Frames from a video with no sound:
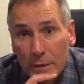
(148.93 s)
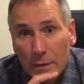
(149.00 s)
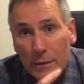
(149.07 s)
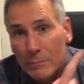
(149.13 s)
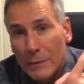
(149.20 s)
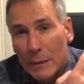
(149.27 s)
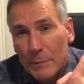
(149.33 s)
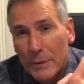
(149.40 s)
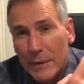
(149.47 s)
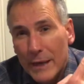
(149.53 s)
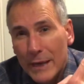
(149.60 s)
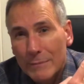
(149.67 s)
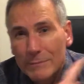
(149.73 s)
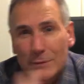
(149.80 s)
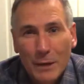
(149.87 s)
it might be
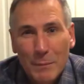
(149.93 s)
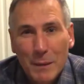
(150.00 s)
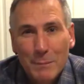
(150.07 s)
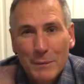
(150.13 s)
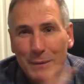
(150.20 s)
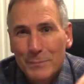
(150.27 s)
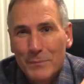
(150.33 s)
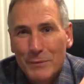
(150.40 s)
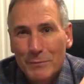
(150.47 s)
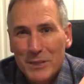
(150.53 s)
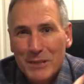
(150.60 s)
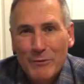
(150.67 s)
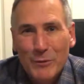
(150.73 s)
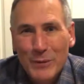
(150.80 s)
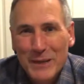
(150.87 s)
there, can't remember,
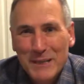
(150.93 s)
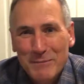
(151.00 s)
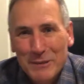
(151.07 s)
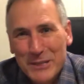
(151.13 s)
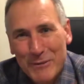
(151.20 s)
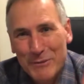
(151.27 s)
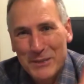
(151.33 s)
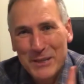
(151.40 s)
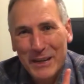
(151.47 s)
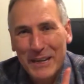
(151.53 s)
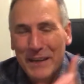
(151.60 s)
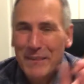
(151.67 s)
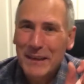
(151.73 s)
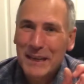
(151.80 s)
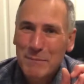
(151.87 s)
whichever side, I
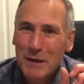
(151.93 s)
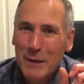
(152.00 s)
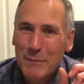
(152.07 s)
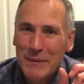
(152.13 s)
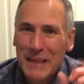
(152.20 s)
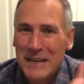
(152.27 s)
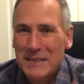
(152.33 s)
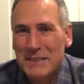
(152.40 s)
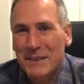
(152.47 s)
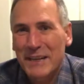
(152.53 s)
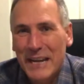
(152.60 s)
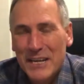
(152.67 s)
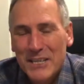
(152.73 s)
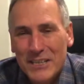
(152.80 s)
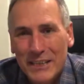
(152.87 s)
think it might be that side
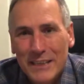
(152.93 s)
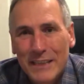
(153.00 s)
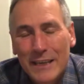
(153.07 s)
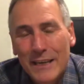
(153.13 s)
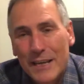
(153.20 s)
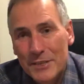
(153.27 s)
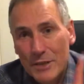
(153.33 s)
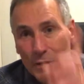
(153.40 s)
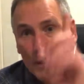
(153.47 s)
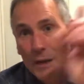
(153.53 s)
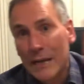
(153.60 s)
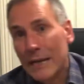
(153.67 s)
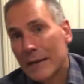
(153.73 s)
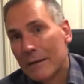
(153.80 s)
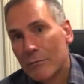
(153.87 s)
actually. So a
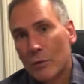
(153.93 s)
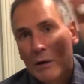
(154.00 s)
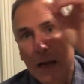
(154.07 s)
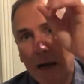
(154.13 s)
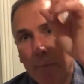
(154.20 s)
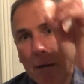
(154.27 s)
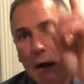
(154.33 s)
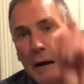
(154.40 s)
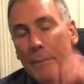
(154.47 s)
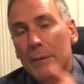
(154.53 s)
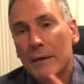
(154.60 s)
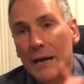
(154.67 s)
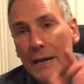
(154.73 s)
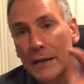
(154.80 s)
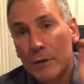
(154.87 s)
link will come up
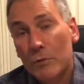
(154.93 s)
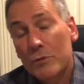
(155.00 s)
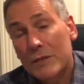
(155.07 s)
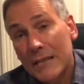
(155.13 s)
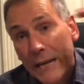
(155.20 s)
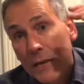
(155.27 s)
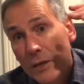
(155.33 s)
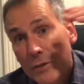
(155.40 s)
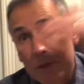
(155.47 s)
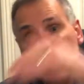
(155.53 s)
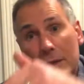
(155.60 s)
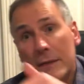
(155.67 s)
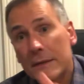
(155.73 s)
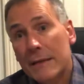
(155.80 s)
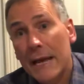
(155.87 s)
and it will take you to
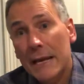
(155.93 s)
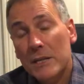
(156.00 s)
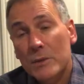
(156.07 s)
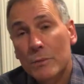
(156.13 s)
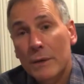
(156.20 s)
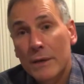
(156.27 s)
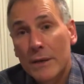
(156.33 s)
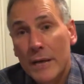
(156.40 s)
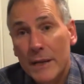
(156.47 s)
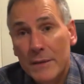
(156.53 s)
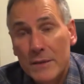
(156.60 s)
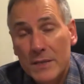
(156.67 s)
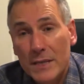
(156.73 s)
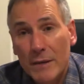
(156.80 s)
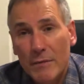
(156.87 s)
the next one in the
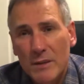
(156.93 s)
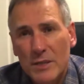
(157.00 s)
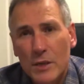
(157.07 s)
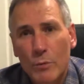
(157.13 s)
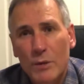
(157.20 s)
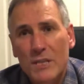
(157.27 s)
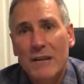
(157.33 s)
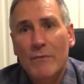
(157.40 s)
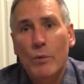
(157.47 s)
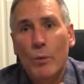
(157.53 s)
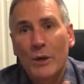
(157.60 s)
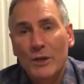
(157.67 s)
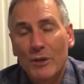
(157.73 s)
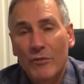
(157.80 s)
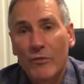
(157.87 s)
series. So whichever
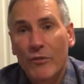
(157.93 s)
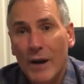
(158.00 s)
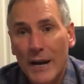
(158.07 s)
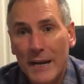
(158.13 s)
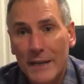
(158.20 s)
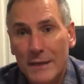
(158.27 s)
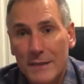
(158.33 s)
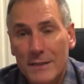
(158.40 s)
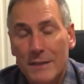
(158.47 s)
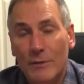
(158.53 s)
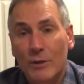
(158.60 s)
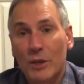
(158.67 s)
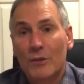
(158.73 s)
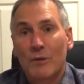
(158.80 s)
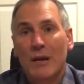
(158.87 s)
one you find
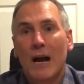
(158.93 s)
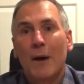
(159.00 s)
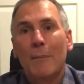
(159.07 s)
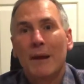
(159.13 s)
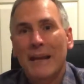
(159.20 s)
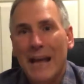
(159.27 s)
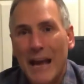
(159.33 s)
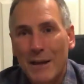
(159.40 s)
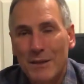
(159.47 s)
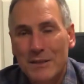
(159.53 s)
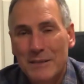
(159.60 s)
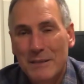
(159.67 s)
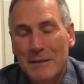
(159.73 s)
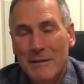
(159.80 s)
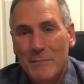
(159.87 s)
you come in at,
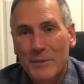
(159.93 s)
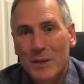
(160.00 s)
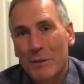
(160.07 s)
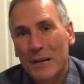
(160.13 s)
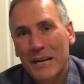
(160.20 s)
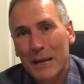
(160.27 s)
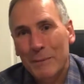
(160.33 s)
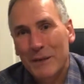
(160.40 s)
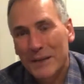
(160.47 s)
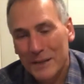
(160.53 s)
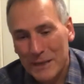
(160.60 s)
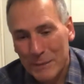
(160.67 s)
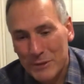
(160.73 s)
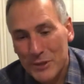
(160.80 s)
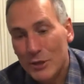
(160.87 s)
you might come in at
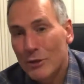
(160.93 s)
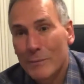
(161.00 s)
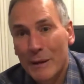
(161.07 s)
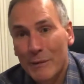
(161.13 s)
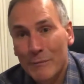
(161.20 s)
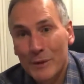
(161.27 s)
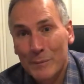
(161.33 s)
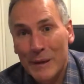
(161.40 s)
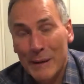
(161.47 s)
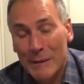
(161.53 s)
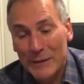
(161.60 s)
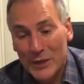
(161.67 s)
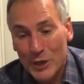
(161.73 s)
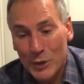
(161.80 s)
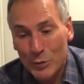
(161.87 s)
number 2, that would be
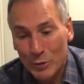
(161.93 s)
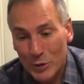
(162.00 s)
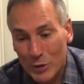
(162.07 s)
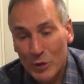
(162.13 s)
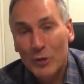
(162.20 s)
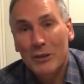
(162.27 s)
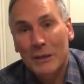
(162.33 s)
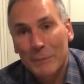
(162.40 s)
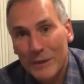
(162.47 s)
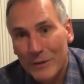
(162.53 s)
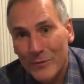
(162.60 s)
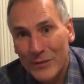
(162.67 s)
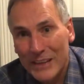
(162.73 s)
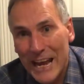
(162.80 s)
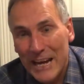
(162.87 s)
about you, or you could come in
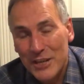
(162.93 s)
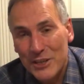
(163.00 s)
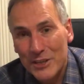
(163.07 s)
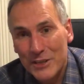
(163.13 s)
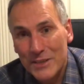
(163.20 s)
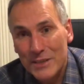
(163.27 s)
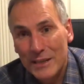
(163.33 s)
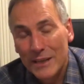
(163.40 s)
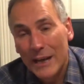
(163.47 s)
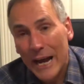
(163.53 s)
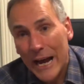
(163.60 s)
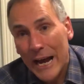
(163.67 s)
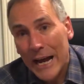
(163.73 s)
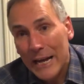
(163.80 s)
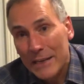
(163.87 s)
on the actions
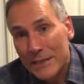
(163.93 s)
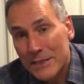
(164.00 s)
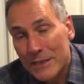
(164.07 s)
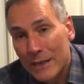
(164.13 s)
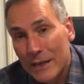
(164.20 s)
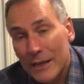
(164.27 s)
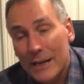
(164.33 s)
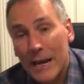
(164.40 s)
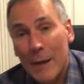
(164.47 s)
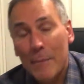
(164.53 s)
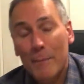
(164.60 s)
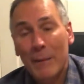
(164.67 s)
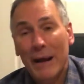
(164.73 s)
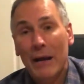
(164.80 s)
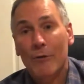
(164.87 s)
and come
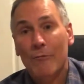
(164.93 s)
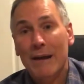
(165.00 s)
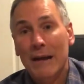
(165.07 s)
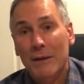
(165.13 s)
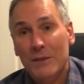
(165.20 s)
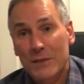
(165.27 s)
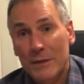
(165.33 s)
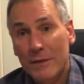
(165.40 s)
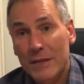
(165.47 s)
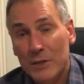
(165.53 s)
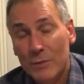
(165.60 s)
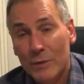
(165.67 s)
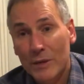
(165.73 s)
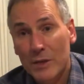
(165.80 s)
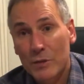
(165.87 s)
back around to
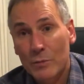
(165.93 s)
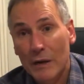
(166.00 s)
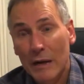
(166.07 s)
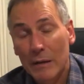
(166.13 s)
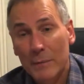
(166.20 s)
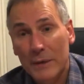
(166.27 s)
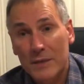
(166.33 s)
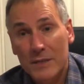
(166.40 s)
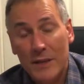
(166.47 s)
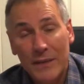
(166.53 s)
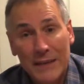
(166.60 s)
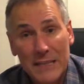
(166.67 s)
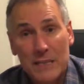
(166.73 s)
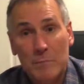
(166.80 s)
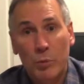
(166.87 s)
this one as well, because I
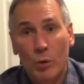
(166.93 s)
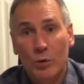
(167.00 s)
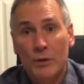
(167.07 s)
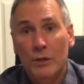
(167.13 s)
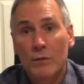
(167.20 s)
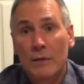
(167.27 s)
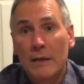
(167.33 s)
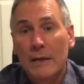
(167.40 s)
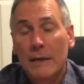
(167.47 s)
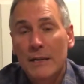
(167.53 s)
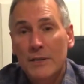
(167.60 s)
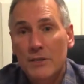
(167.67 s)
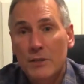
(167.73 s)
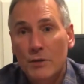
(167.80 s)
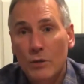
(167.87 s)
think it's important you
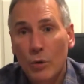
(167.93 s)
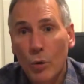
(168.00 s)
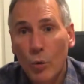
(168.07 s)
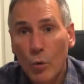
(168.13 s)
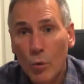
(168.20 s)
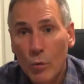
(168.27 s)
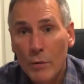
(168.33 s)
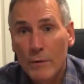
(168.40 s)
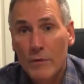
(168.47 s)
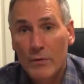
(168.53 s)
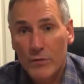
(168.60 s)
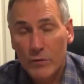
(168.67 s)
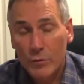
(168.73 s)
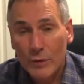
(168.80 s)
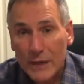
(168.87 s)
listen to all
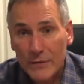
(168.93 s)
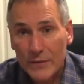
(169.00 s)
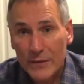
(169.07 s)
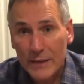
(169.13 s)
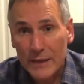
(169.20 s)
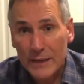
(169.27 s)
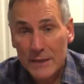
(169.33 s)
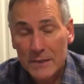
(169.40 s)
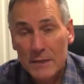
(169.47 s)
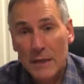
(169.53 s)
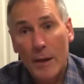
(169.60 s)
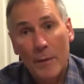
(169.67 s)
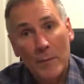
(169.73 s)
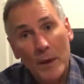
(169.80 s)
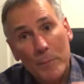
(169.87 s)
3 of these
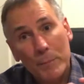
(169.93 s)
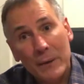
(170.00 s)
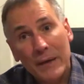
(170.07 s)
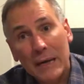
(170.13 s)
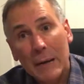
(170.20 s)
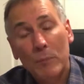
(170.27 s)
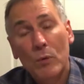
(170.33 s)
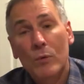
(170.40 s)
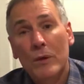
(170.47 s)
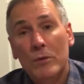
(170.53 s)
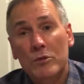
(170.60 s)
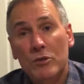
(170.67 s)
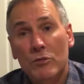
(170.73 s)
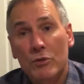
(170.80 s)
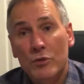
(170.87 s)
and pick up all
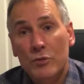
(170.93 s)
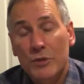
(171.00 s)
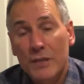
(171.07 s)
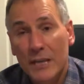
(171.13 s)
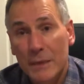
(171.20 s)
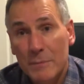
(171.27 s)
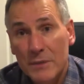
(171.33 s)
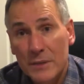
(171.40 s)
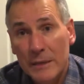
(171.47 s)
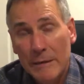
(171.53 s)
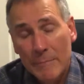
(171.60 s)
those crucial tips.